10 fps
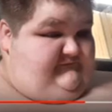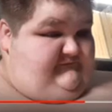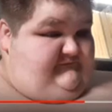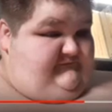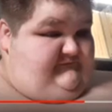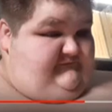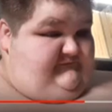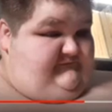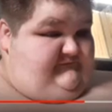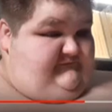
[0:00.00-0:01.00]

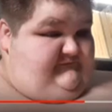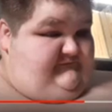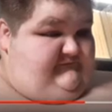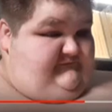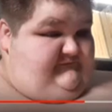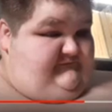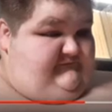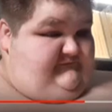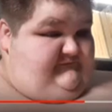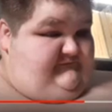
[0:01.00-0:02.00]

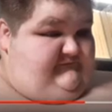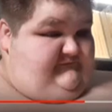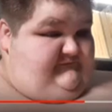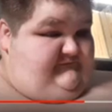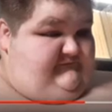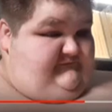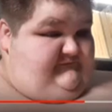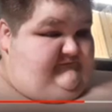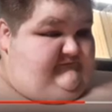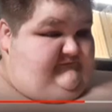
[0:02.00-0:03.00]

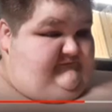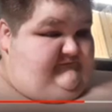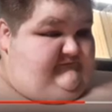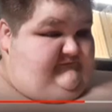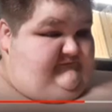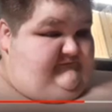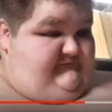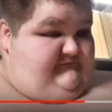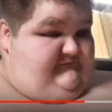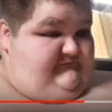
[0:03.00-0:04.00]

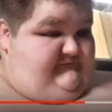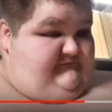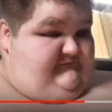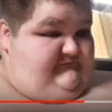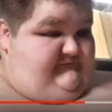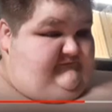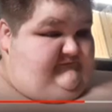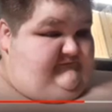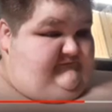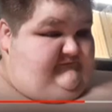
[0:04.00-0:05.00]

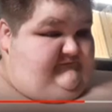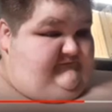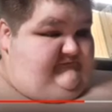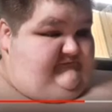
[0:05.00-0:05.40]
(silent)